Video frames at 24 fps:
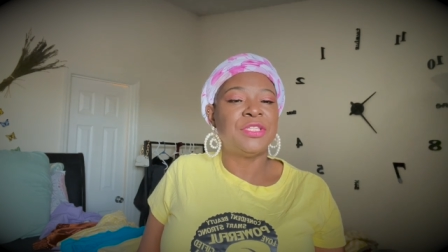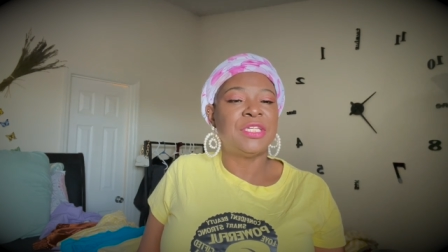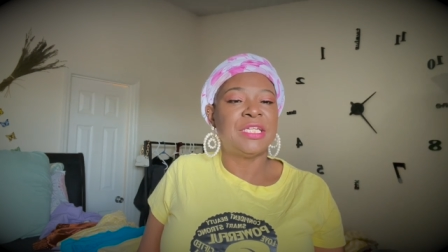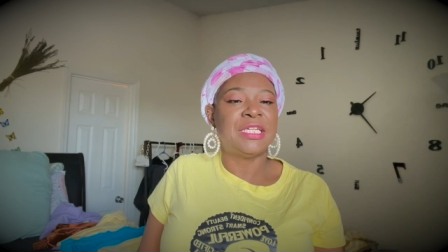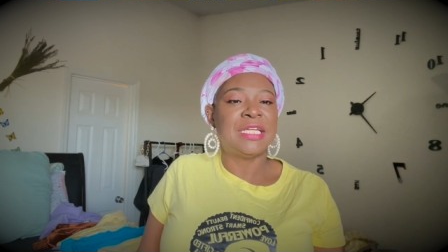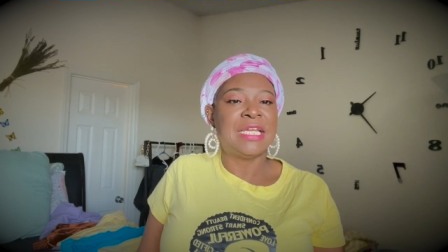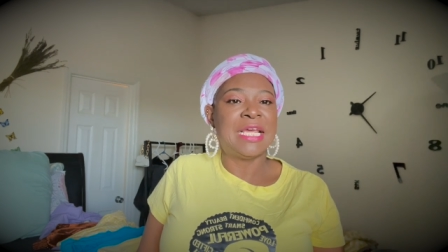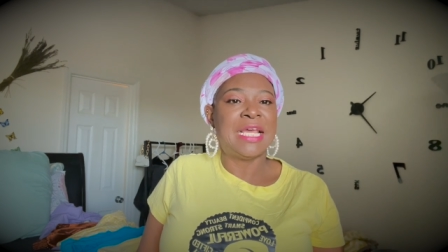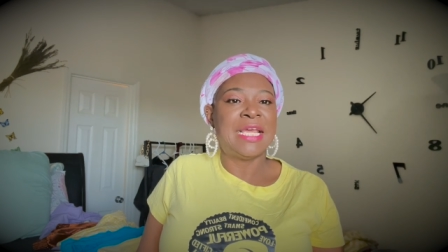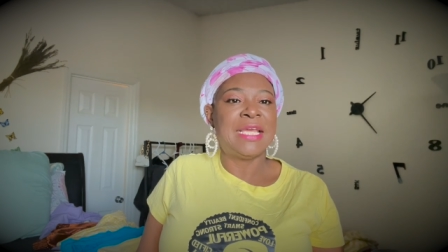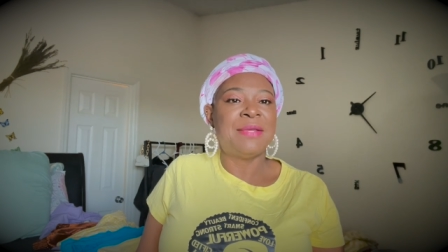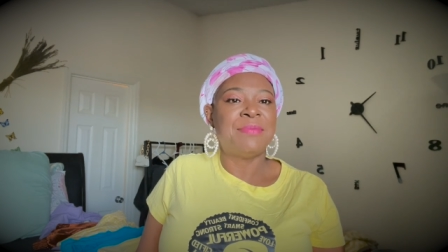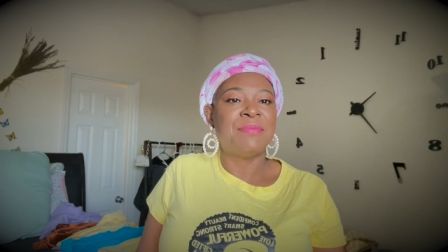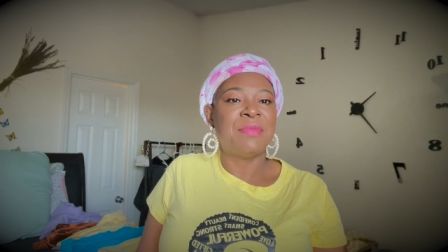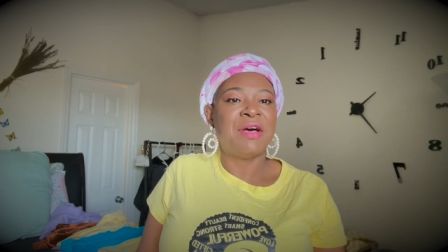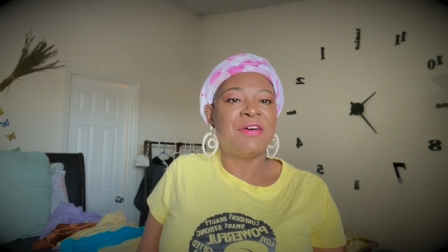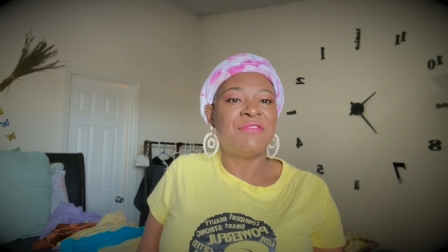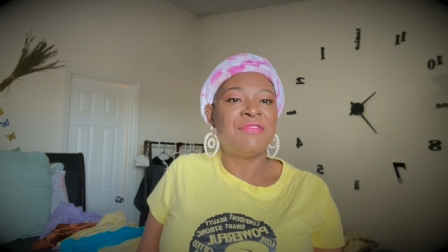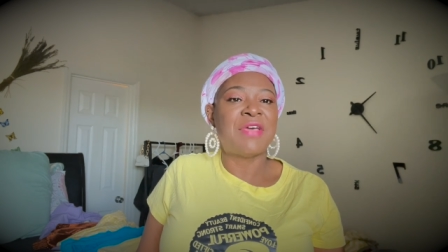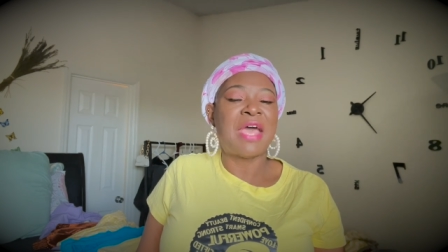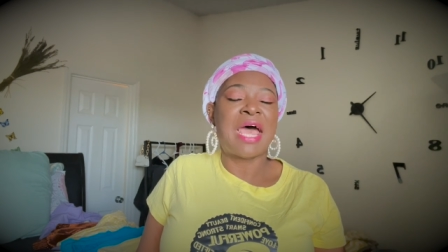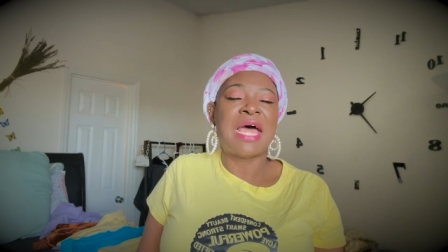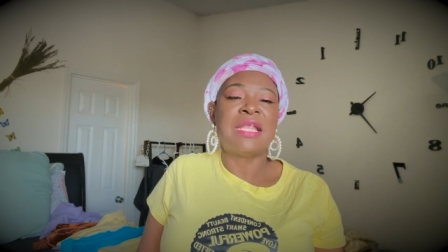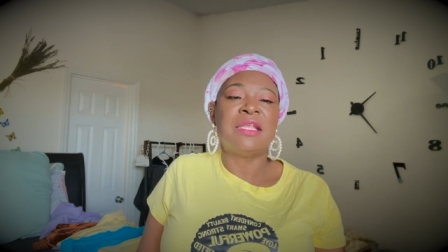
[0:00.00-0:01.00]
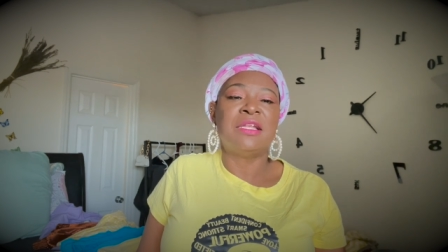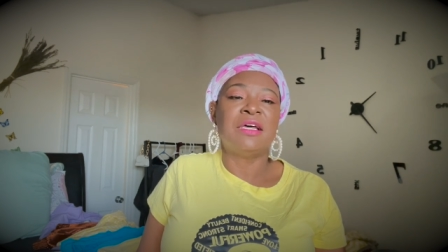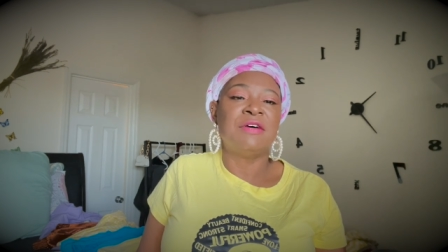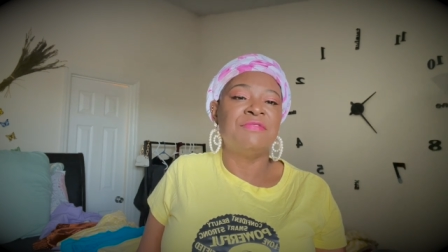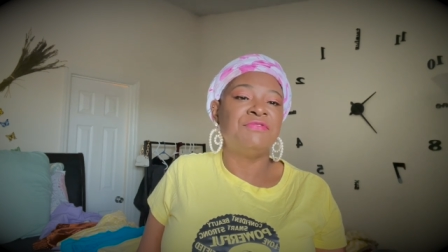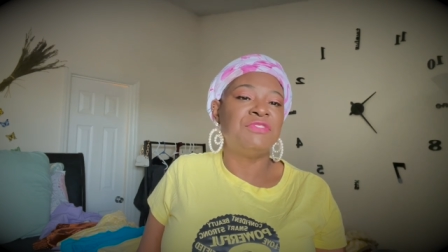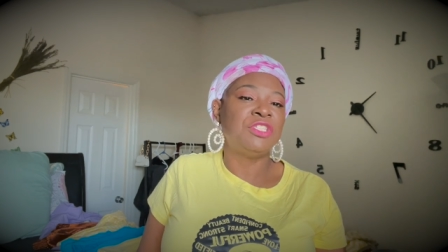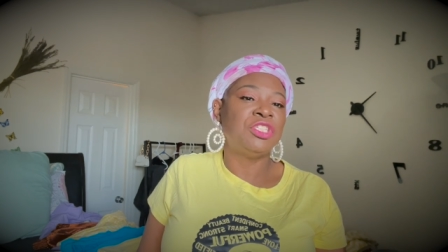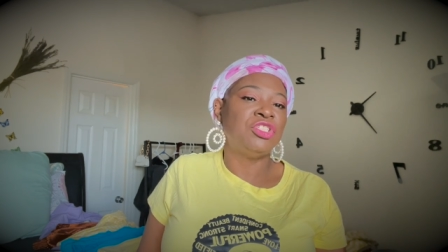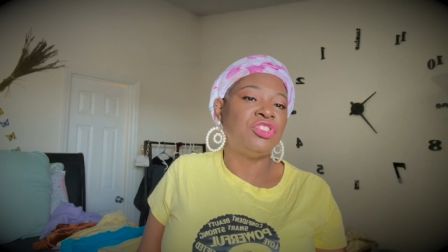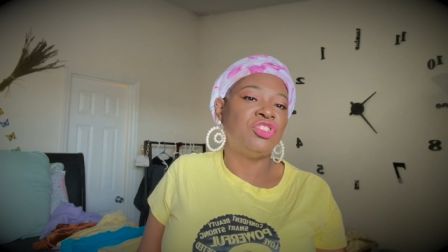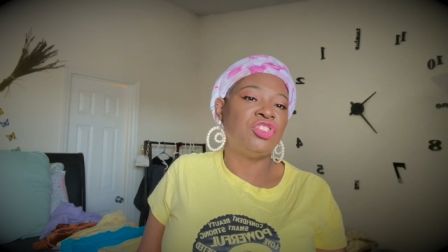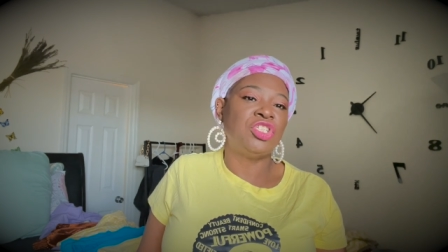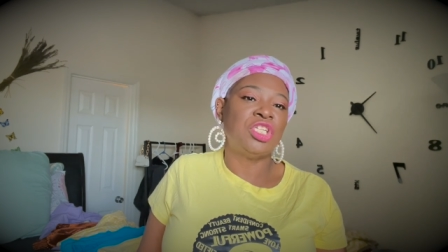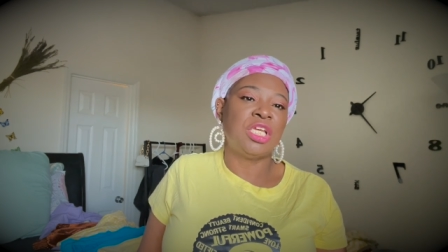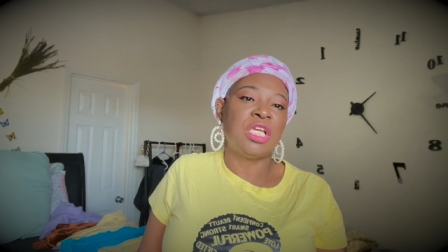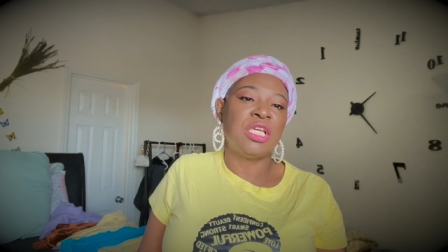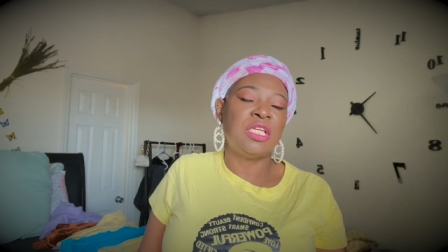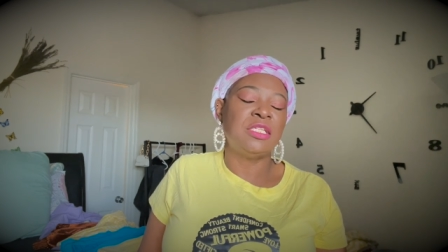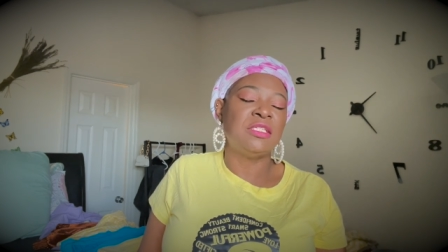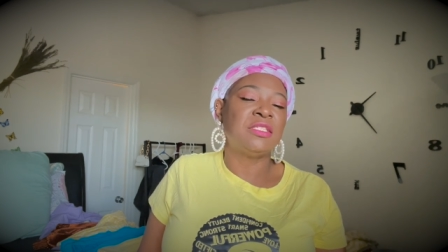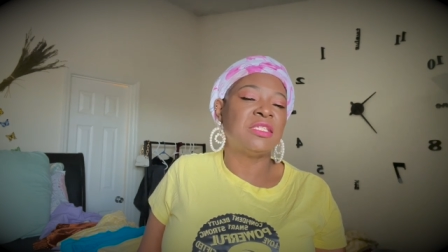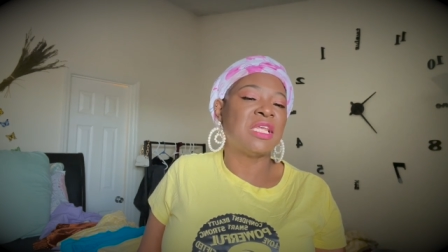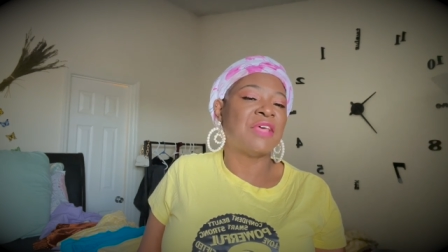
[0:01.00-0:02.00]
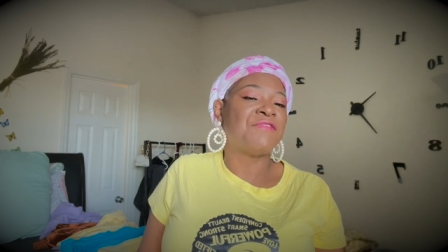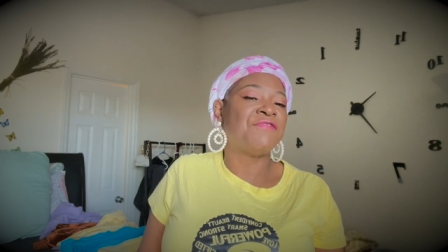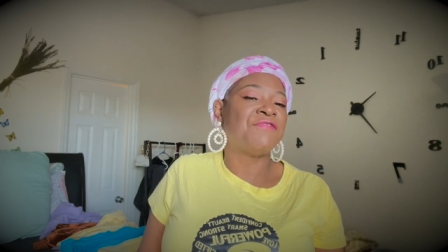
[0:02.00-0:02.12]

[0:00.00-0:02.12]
the name of it. I love these jeans. They